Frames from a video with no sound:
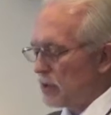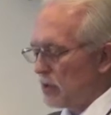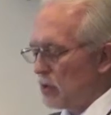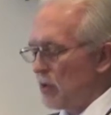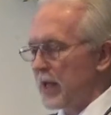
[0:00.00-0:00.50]
to
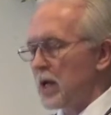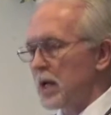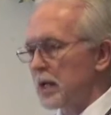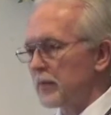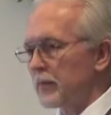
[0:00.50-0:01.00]
who we
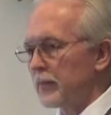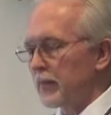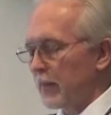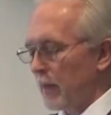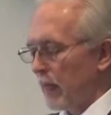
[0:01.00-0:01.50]
are.
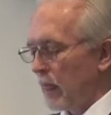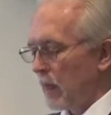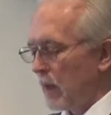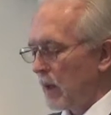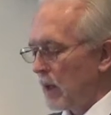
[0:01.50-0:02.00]

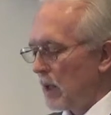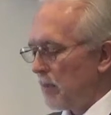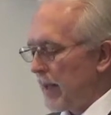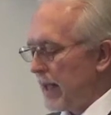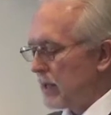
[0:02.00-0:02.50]

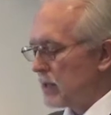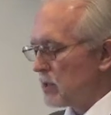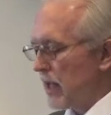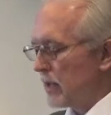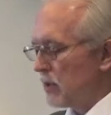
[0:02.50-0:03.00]
Pagans,
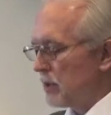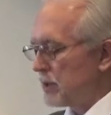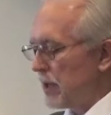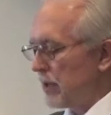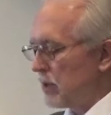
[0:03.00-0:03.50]
like
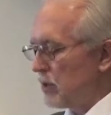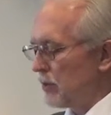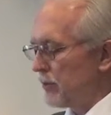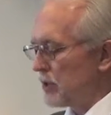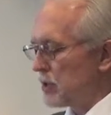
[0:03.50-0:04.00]
Unitarian
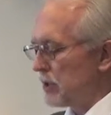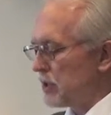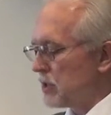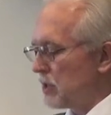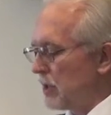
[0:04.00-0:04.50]

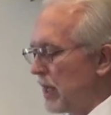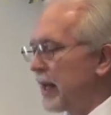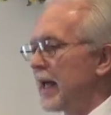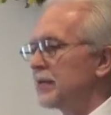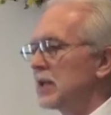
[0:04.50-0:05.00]
Universalists, do
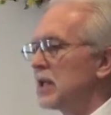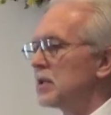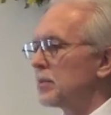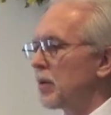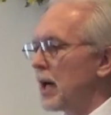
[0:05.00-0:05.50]
not have a need
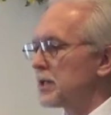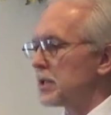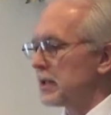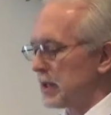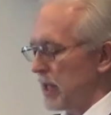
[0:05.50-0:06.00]
to
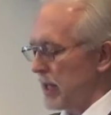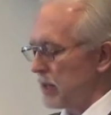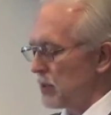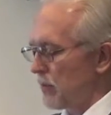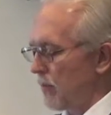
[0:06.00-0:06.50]

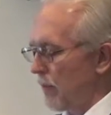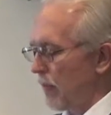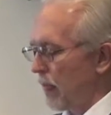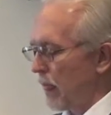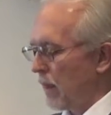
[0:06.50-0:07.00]
proselytize.
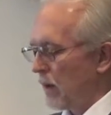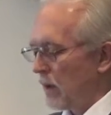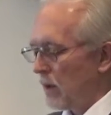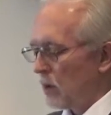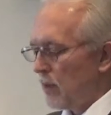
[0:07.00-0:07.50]

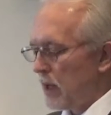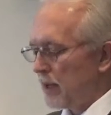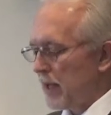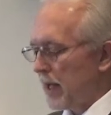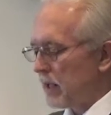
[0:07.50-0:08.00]
We are
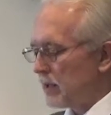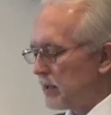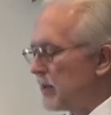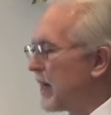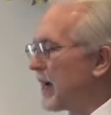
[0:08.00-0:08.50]
not under
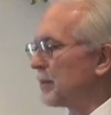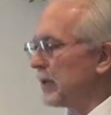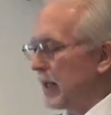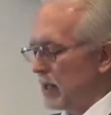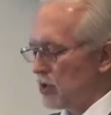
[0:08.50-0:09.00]
the
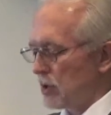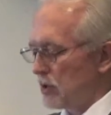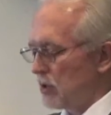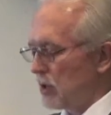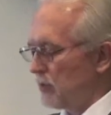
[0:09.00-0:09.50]
obligation
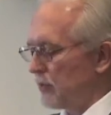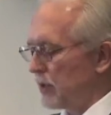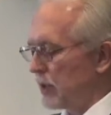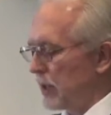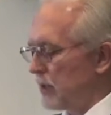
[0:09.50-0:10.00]
to
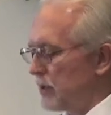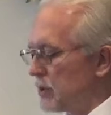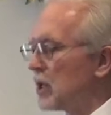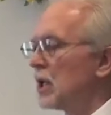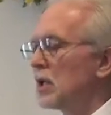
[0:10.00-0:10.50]
convert
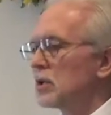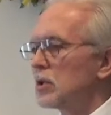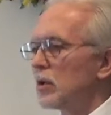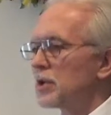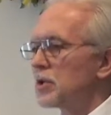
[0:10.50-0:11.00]
others
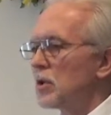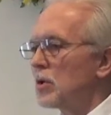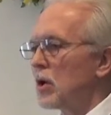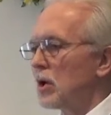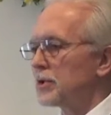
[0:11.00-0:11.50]
to our
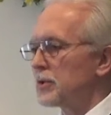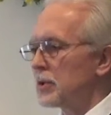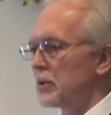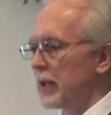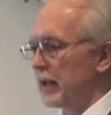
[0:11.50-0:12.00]
so-called
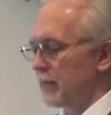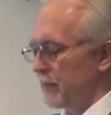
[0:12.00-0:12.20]
true way.